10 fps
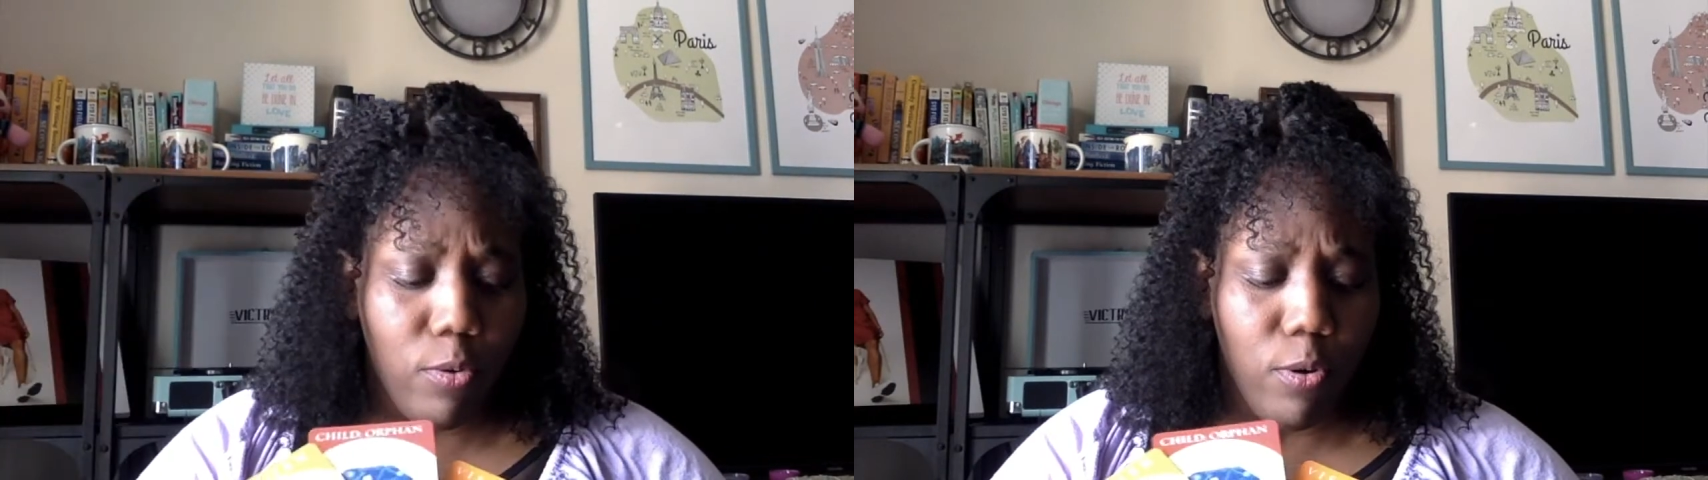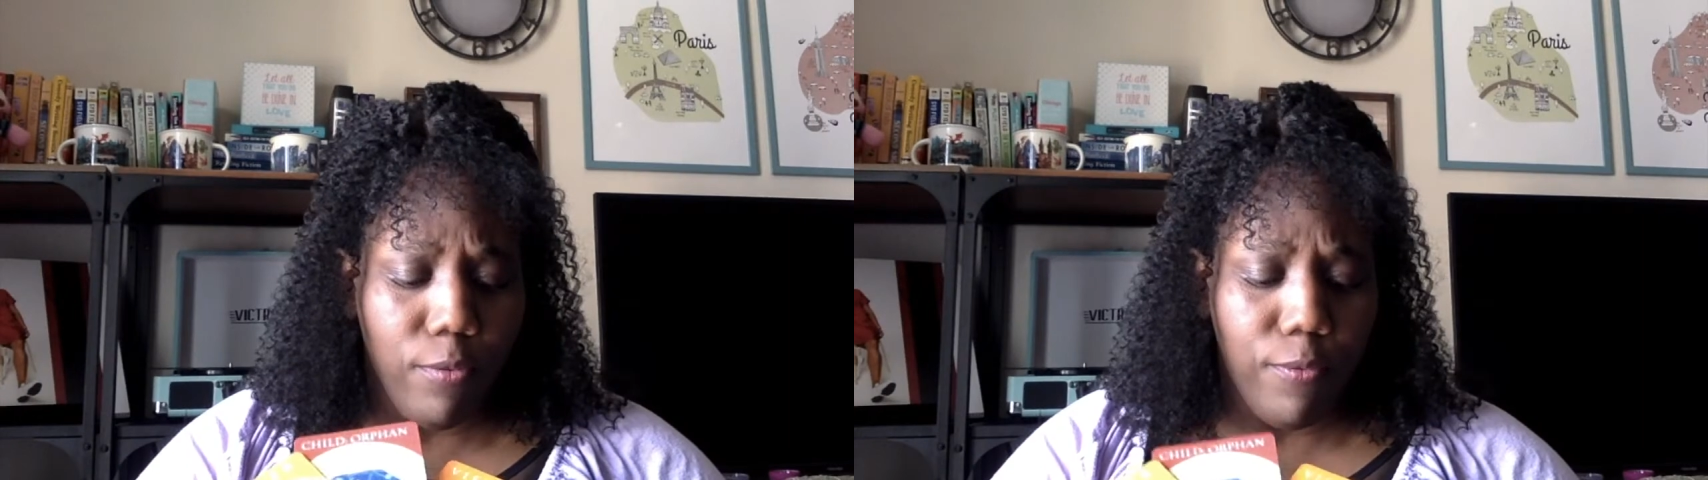
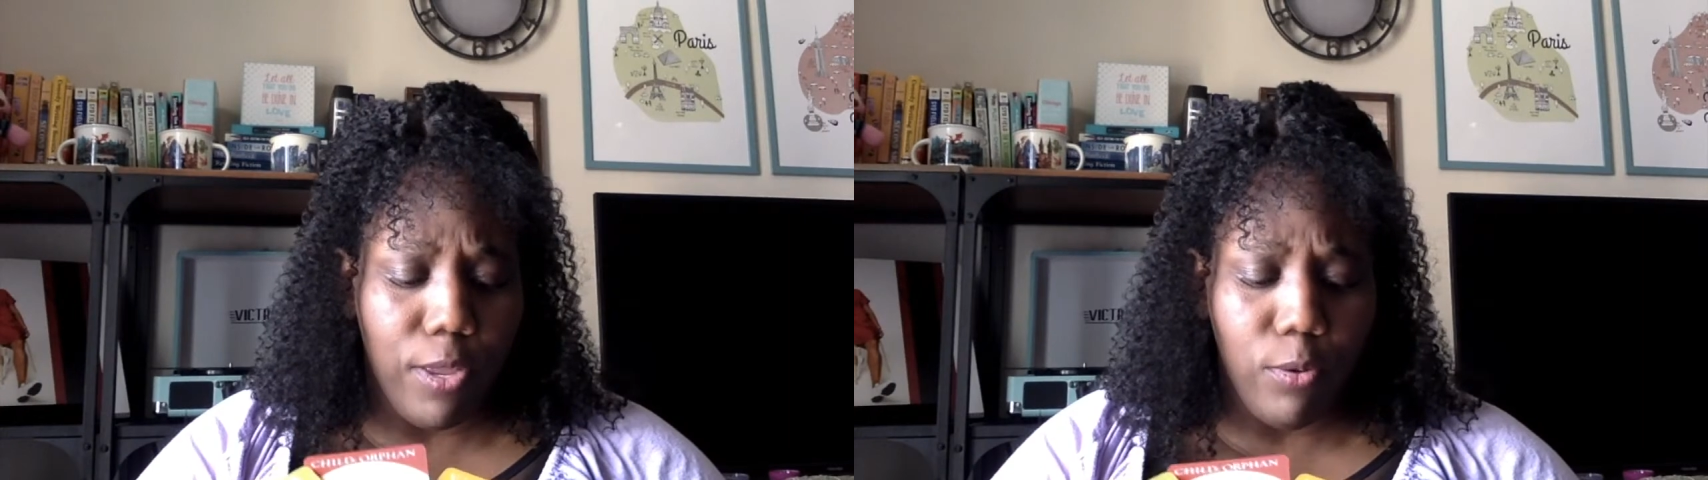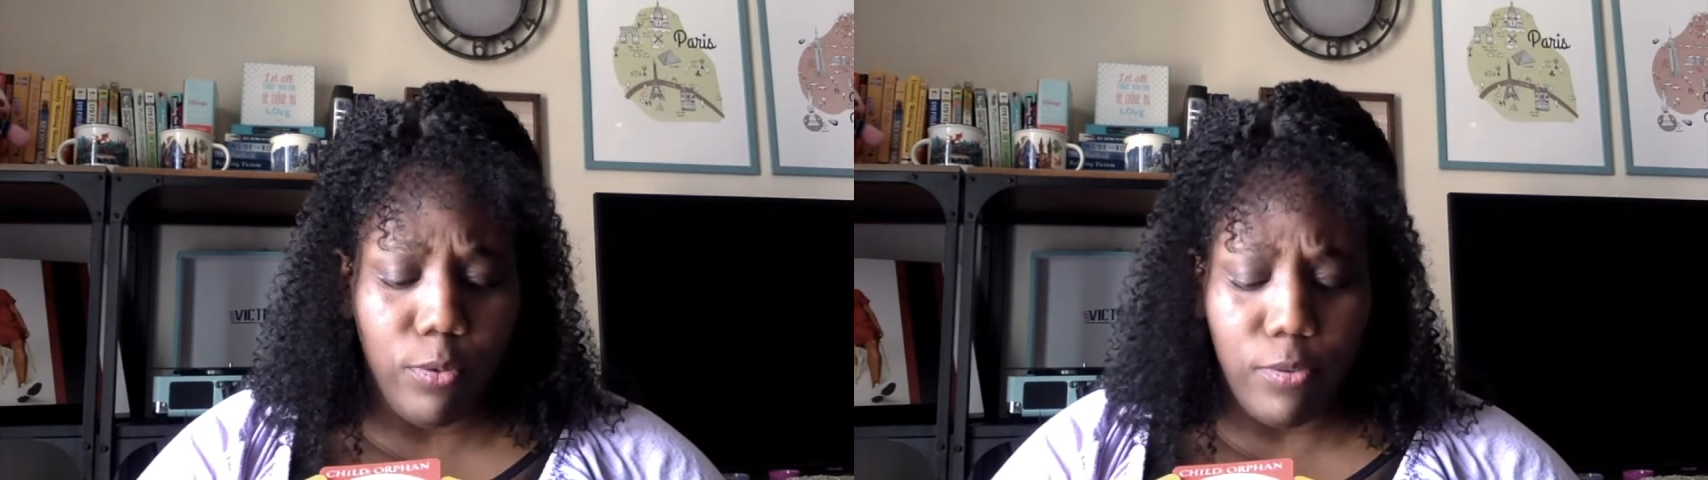
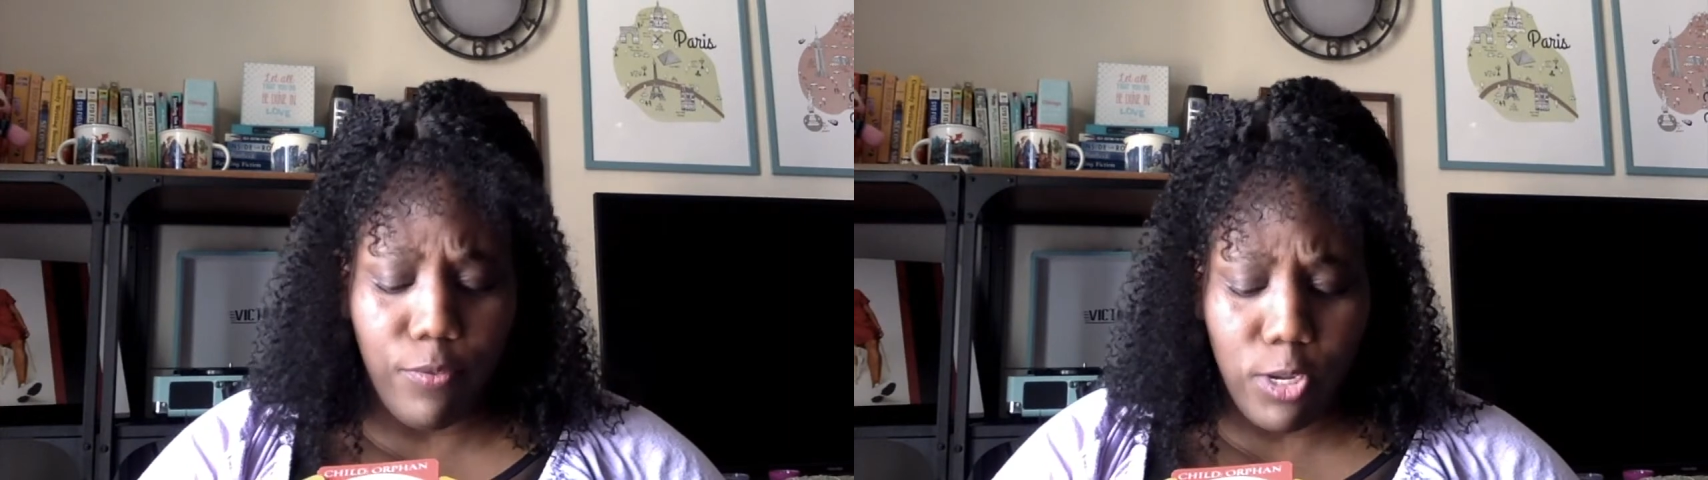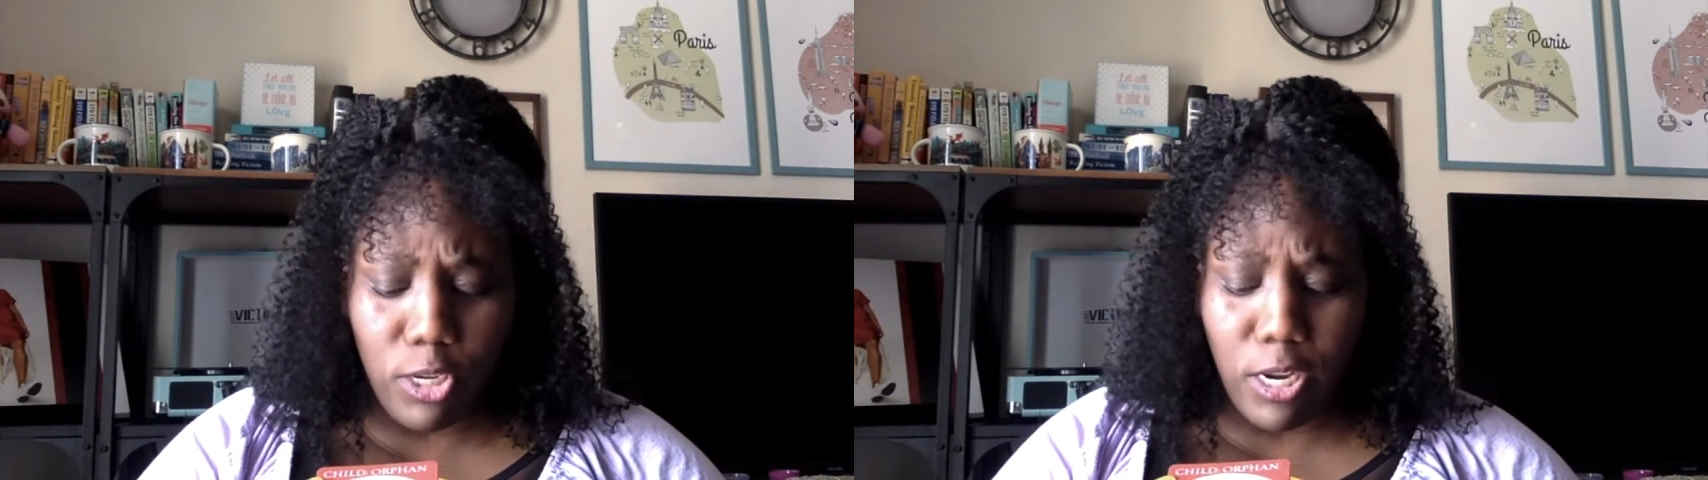orphan who's a
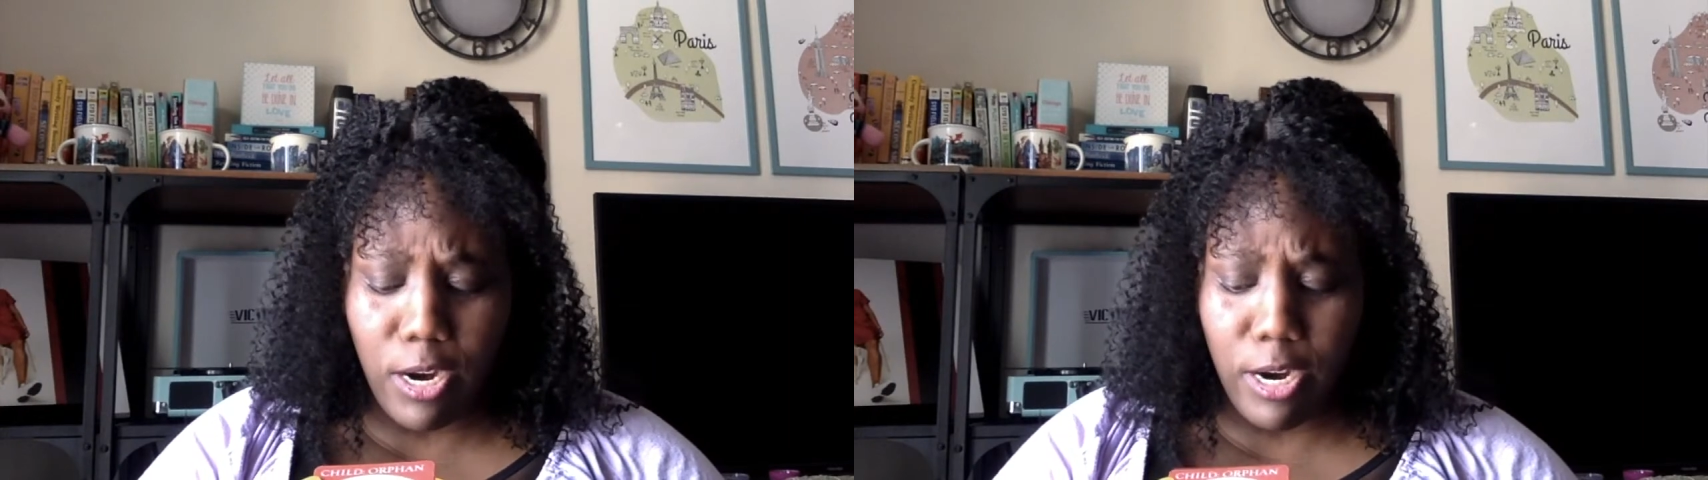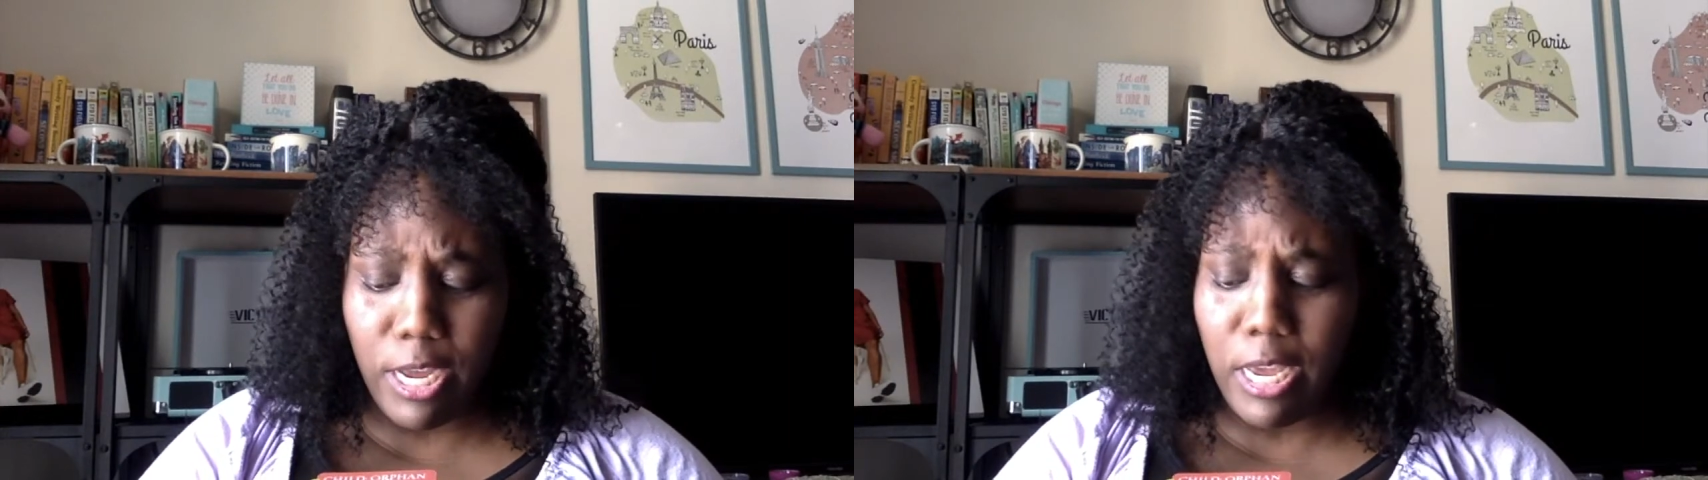
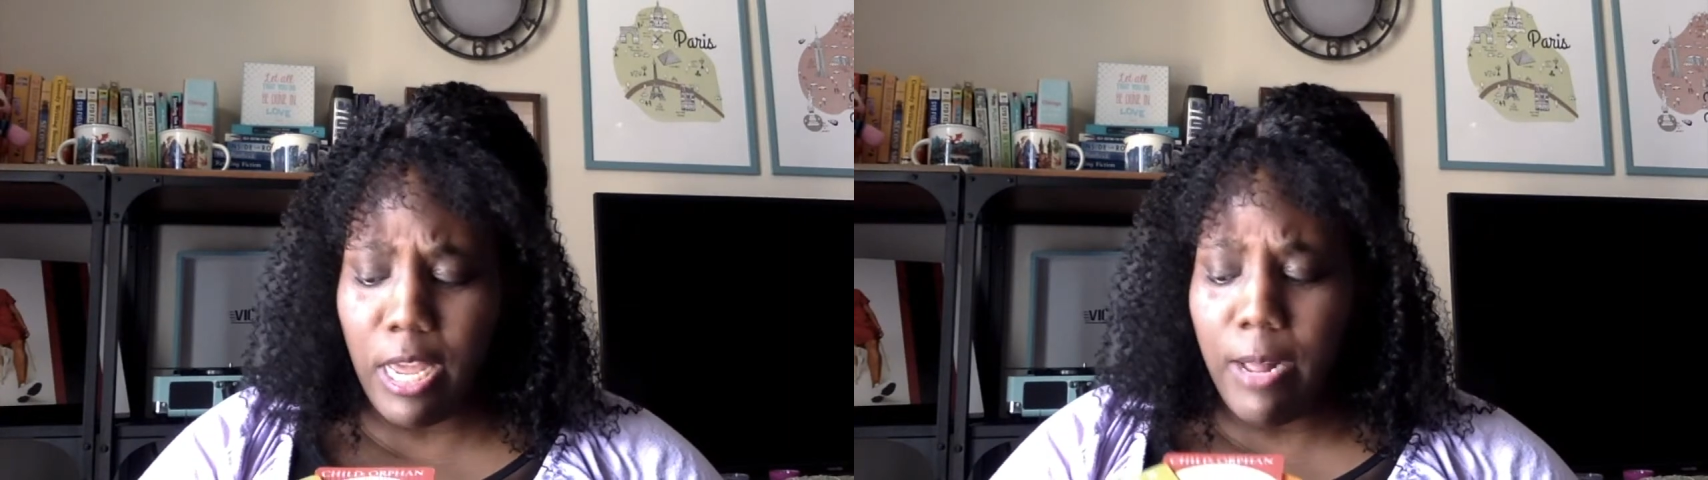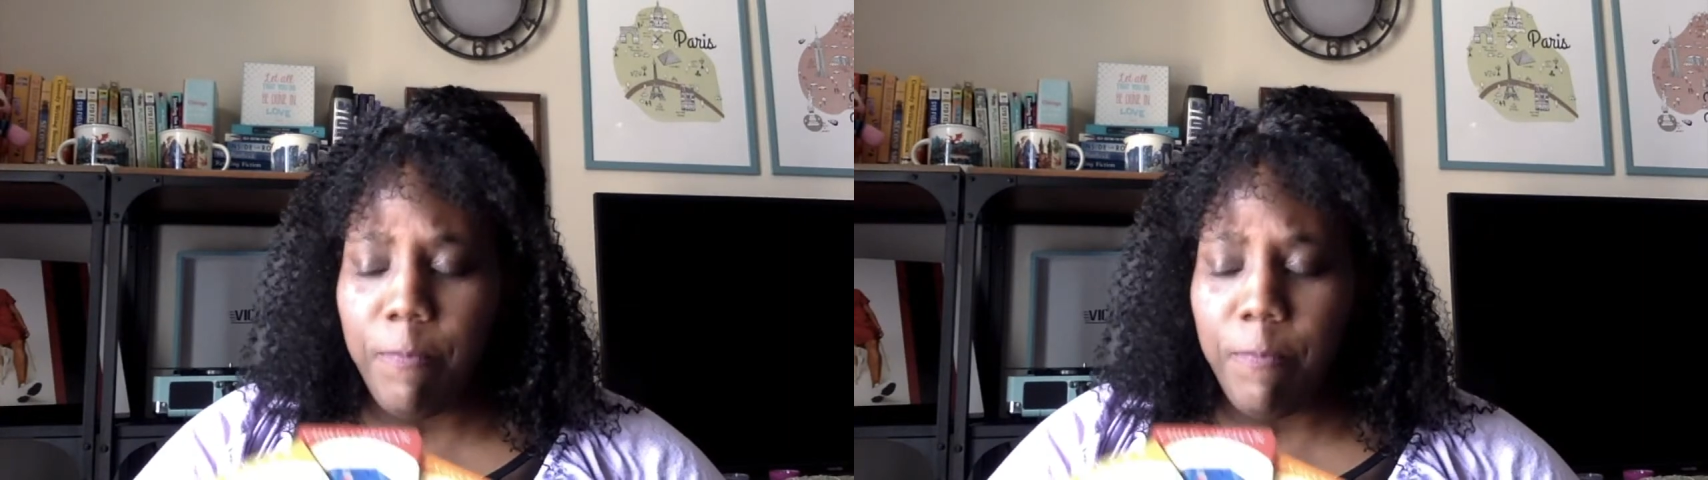visionary